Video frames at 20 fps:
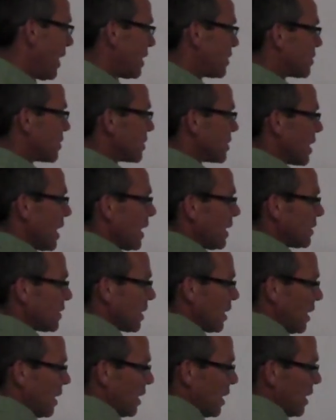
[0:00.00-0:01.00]
of exercise.
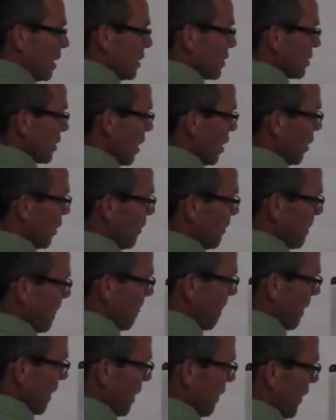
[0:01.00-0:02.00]
So
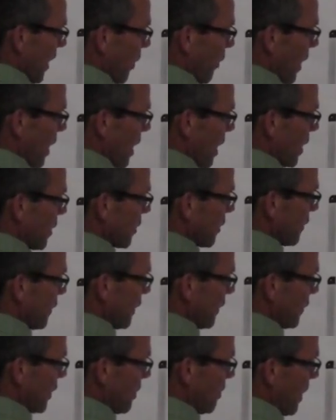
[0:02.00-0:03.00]
if I weigh
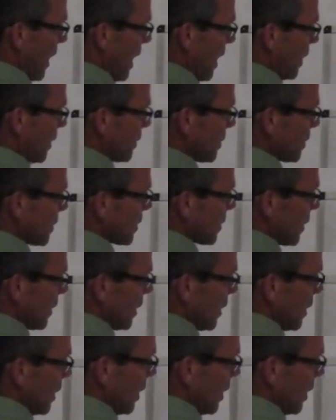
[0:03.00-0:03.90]
150 pounds,